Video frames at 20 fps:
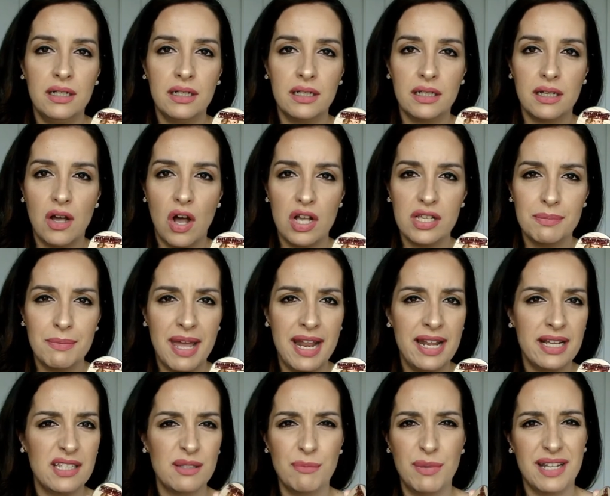
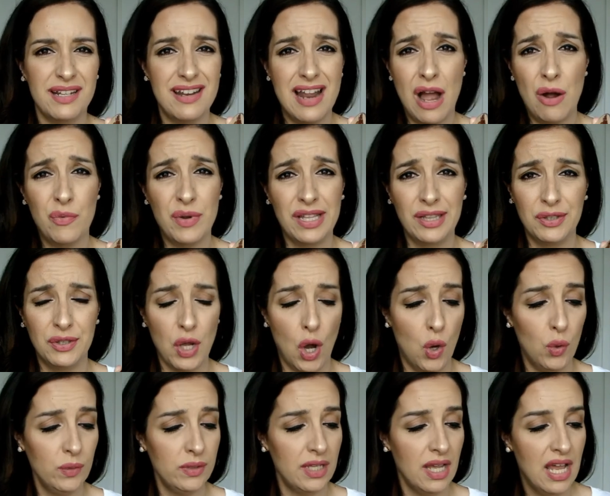cosmetics, but now we
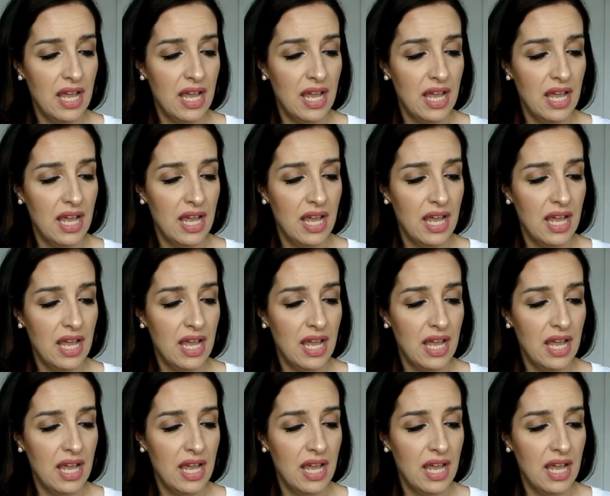don't.